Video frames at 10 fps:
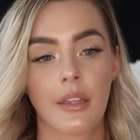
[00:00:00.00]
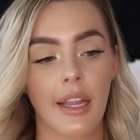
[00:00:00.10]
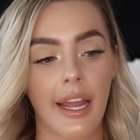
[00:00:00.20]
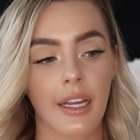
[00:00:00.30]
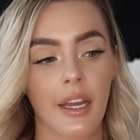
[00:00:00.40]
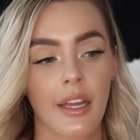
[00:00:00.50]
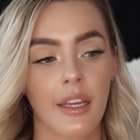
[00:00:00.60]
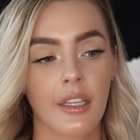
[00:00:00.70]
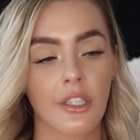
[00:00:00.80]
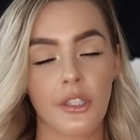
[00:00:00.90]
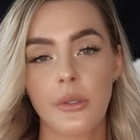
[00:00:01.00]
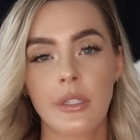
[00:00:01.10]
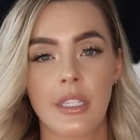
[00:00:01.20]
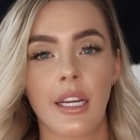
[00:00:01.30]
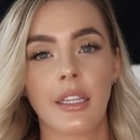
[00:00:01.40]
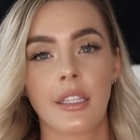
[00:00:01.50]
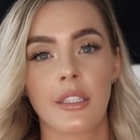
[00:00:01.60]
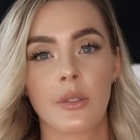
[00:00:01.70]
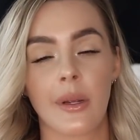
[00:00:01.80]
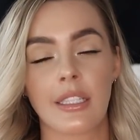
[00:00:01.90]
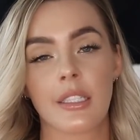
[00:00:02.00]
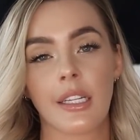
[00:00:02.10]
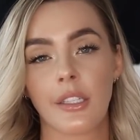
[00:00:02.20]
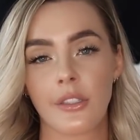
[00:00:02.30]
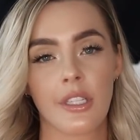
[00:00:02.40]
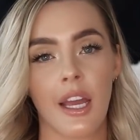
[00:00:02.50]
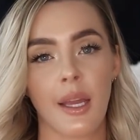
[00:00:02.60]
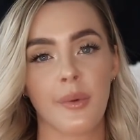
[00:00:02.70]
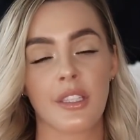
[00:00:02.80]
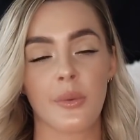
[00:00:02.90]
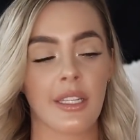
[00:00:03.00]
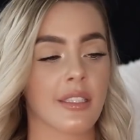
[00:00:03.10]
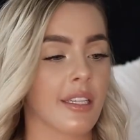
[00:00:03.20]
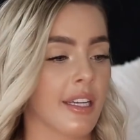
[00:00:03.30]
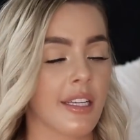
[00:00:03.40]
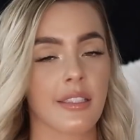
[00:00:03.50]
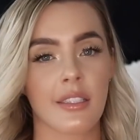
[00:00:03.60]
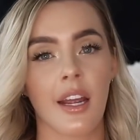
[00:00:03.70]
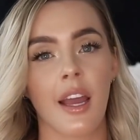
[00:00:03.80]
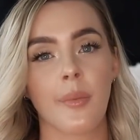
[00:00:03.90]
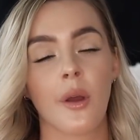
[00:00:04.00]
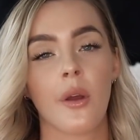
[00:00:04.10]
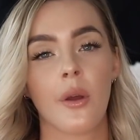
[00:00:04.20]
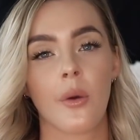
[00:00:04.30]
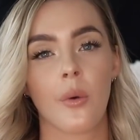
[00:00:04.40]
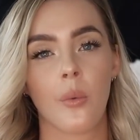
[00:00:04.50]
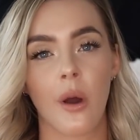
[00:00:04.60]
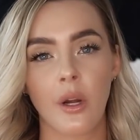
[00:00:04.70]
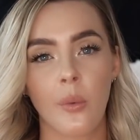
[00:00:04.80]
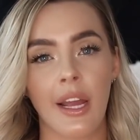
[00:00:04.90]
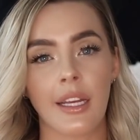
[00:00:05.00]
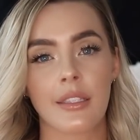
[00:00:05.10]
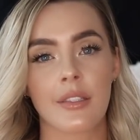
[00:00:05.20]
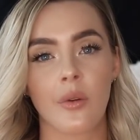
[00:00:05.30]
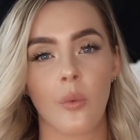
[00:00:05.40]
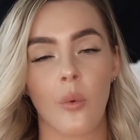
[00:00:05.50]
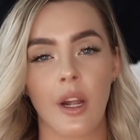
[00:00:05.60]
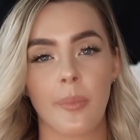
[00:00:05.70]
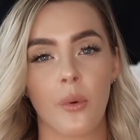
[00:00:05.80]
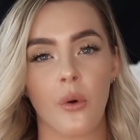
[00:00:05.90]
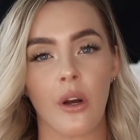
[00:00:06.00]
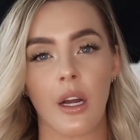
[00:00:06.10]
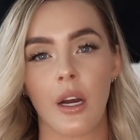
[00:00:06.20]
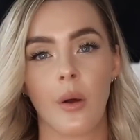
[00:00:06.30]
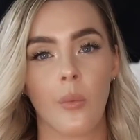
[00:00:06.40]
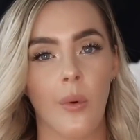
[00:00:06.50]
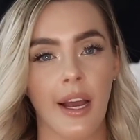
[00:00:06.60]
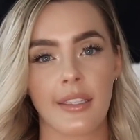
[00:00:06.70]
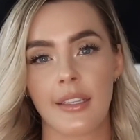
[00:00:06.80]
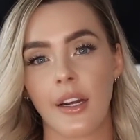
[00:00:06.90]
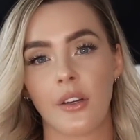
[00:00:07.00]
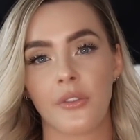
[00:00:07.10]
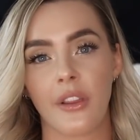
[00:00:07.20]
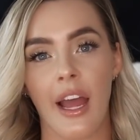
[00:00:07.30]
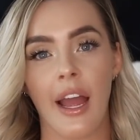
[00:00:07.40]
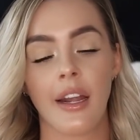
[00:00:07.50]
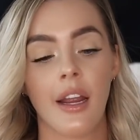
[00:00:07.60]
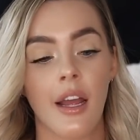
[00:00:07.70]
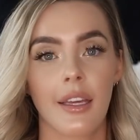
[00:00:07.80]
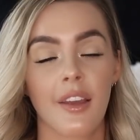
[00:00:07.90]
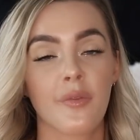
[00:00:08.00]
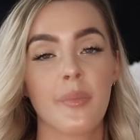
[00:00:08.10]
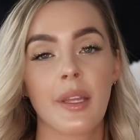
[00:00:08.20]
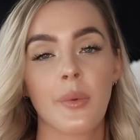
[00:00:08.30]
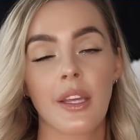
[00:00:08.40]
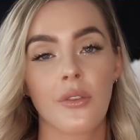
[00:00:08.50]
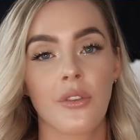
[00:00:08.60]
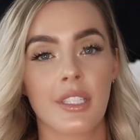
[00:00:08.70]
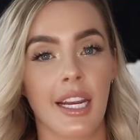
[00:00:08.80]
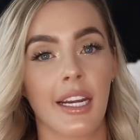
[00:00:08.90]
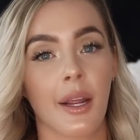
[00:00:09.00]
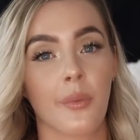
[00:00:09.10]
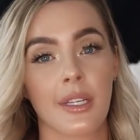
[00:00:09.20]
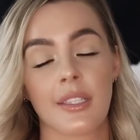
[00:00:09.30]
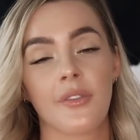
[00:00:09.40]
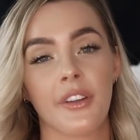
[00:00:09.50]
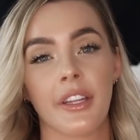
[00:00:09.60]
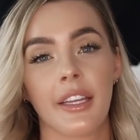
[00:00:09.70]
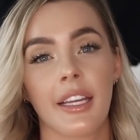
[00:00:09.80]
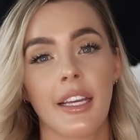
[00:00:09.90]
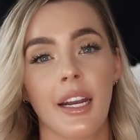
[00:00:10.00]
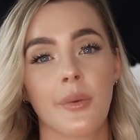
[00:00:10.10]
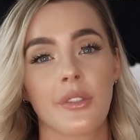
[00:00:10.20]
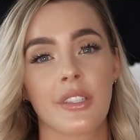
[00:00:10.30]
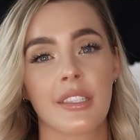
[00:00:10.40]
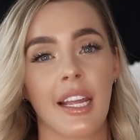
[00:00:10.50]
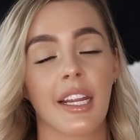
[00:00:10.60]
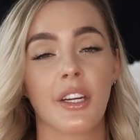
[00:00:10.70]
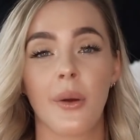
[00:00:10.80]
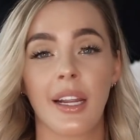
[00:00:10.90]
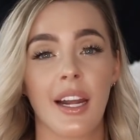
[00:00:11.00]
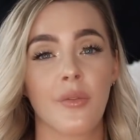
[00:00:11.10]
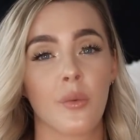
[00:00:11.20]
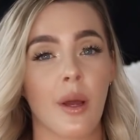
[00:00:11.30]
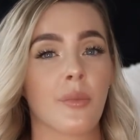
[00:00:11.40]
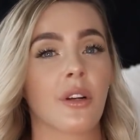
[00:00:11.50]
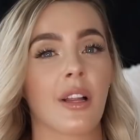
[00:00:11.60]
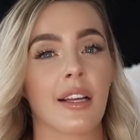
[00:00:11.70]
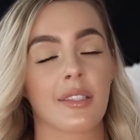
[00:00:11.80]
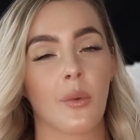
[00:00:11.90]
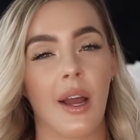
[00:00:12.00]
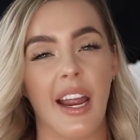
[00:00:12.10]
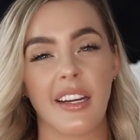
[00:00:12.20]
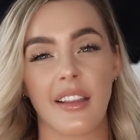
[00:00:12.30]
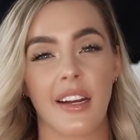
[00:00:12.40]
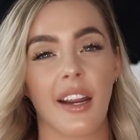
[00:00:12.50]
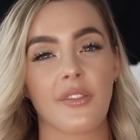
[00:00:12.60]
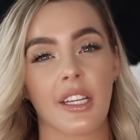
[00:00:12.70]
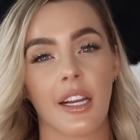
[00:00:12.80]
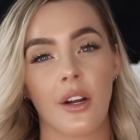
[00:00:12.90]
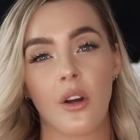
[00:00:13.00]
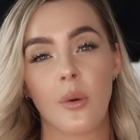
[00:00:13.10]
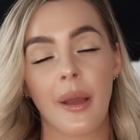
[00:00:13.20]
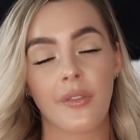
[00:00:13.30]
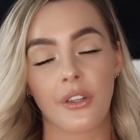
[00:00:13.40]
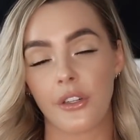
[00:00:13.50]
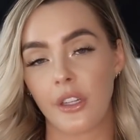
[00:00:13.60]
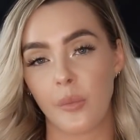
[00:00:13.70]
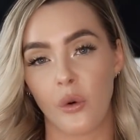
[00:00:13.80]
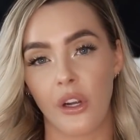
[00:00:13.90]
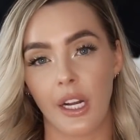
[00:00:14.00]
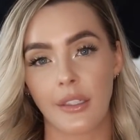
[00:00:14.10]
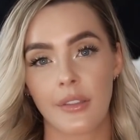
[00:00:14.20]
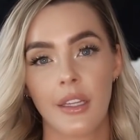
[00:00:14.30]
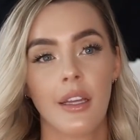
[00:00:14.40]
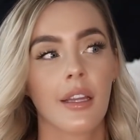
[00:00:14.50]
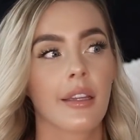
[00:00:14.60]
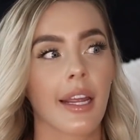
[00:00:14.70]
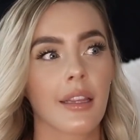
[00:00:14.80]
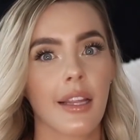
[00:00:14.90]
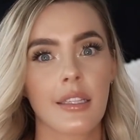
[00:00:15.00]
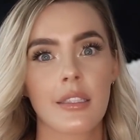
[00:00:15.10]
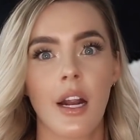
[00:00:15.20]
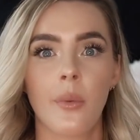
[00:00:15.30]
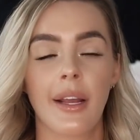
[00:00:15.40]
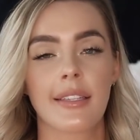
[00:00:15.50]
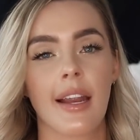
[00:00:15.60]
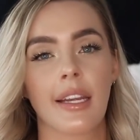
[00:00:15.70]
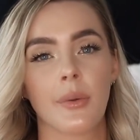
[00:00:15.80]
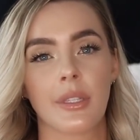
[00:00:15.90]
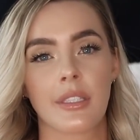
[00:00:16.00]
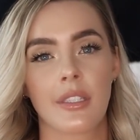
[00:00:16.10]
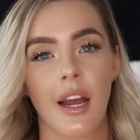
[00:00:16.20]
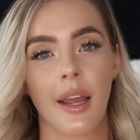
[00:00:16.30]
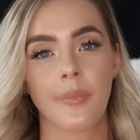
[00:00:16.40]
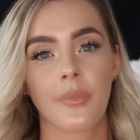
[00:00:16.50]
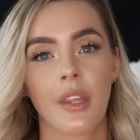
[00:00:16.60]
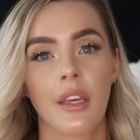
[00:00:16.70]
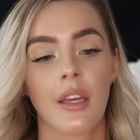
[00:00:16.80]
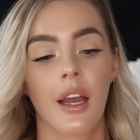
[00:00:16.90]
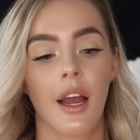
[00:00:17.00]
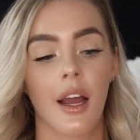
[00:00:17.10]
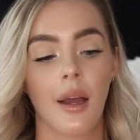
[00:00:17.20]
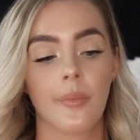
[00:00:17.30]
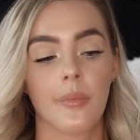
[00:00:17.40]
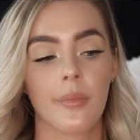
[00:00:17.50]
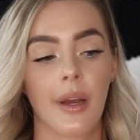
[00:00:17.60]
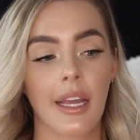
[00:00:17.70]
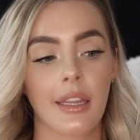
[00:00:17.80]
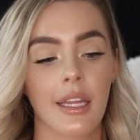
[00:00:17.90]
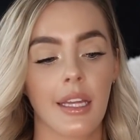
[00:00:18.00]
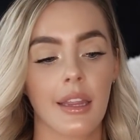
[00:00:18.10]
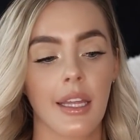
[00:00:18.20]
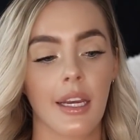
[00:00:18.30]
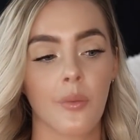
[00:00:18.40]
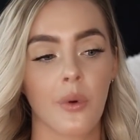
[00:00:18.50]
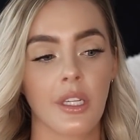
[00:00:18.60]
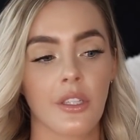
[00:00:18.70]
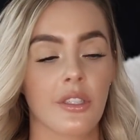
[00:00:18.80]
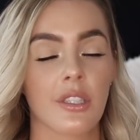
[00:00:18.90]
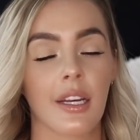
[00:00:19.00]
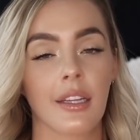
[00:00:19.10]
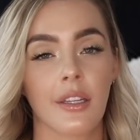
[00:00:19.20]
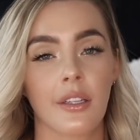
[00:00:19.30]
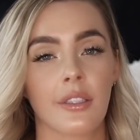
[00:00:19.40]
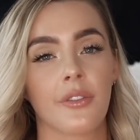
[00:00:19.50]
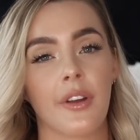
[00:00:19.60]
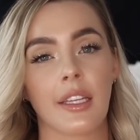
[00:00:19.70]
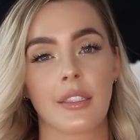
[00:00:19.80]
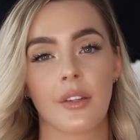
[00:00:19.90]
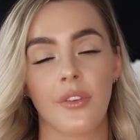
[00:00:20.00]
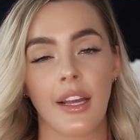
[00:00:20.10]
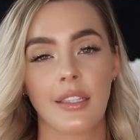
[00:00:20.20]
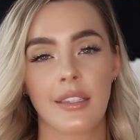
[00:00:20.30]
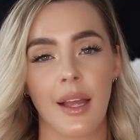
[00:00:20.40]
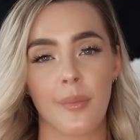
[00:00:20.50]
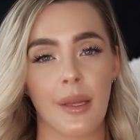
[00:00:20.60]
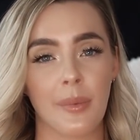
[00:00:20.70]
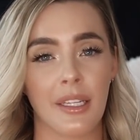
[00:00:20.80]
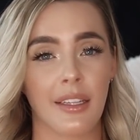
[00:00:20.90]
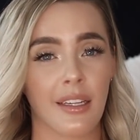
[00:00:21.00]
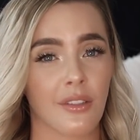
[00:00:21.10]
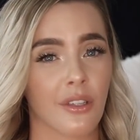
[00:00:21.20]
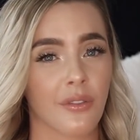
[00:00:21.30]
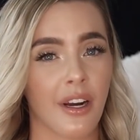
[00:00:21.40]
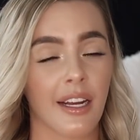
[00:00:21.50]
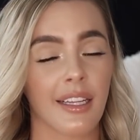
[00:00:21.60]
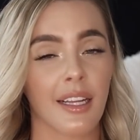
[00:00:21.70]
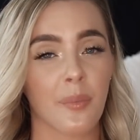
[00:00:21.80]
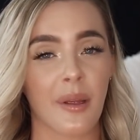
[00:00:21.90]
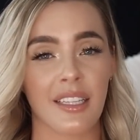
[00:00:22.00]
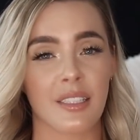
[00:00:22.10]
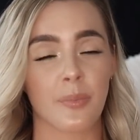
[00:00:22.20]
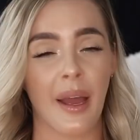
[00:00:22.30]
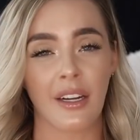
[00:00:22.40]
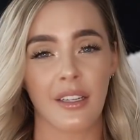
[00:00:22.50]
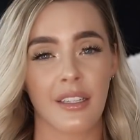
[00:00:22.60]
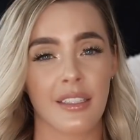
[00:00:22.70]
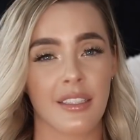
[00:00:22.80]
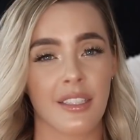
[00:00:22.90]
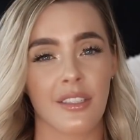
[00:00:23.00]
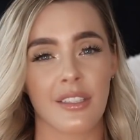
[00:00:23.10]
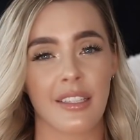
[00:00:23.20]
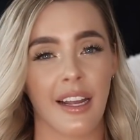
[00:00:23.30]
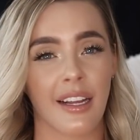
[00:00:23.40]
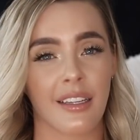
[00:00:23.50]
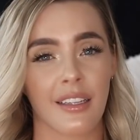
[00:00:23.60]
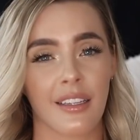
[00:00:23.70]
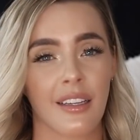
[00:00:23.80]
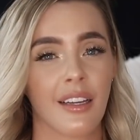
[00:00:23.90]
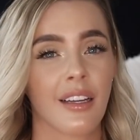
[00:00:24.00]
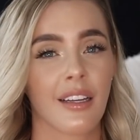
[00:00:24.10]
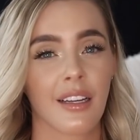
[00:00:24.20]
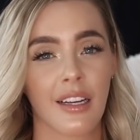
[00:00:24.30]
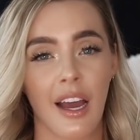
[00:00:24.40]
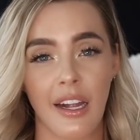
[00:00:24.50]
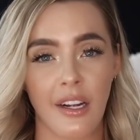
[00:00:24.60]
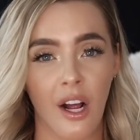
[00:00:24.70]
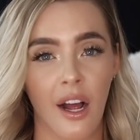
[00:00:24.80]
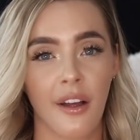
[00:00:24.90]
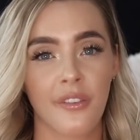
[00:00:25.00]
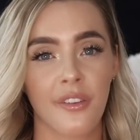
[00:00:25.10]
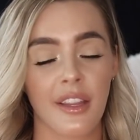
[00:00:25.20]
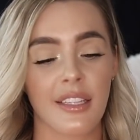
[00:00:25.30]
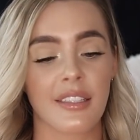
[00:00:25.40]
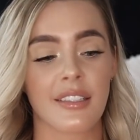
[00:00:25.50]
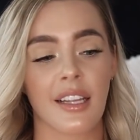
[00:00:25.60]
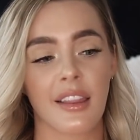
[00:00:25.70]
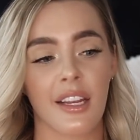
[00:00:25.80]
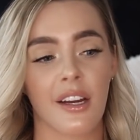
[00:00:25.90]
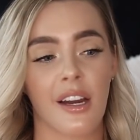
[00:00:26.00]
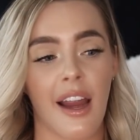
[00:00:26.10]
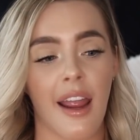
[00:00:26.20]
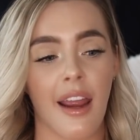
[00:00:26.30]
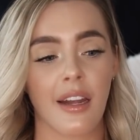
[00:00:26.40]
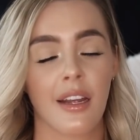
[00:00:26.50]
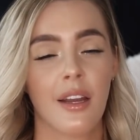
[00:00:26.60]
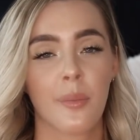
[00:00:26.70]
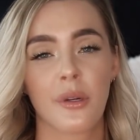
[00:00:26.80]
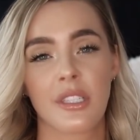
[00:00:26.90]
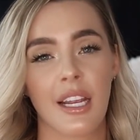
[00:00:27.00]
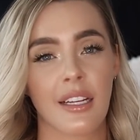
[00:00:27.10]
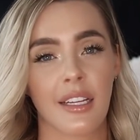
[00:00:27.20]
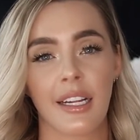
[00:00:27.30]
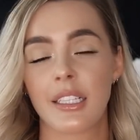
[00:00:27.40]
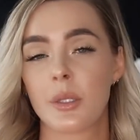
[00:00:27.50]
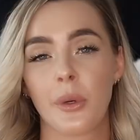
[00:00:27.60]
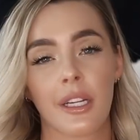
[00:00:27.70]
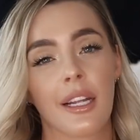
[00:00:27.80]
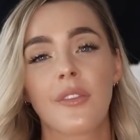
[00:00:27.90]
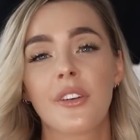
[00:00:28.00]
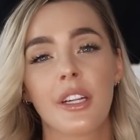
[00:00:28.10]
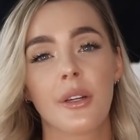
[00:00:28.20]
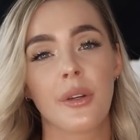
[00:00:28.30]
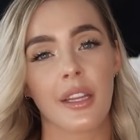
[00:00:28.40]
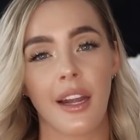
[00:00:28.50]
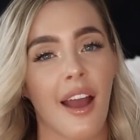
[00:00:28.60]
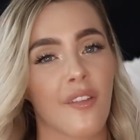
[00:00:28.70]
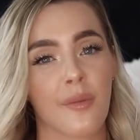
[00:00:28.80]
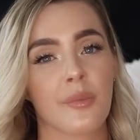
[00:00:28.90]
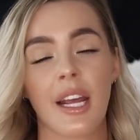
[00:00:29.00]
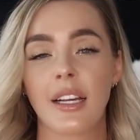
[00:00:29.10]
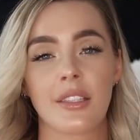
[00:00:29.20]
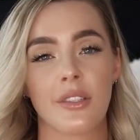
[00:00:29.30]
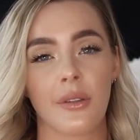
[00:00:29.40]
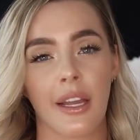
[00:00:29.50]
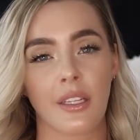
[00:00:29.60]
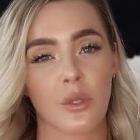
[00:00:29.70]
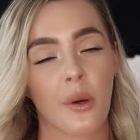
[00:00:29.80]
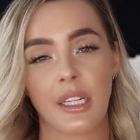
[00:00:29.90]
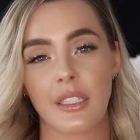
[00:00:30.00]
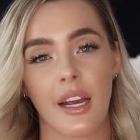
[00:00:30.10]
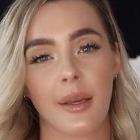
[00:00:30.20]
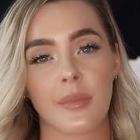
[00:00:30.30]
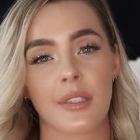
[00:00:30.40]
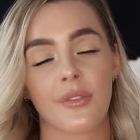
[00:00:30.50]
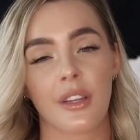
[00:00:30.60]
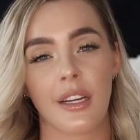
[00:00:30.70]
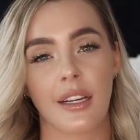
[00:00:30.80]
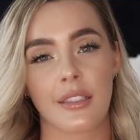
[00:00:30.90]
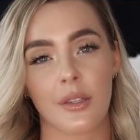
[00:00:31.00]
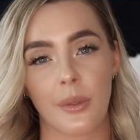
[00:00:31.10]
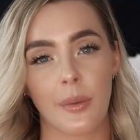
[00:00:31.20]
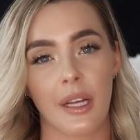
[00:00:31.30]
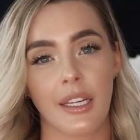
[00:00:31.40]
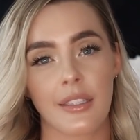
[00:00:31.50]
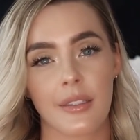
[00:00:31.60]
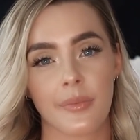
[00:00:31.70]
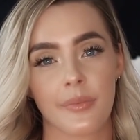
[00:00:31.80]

Like, you sitting there is wasting your time, it's wasting his time. What a waste, what a bore, why settle for that? If midway through the date I wasn't feeling it, I would just say, you know, I can have one more glass of wine and then I have to get home. I have an early morning. Like, let's not waste anyone's time. Um, I think that when you're sitting there and you're face to face, that may be like nerve wracking, but it's better to just like cut it off than sit there and pretend like it's working for you and then have him text you like 20 times for the next three weeks.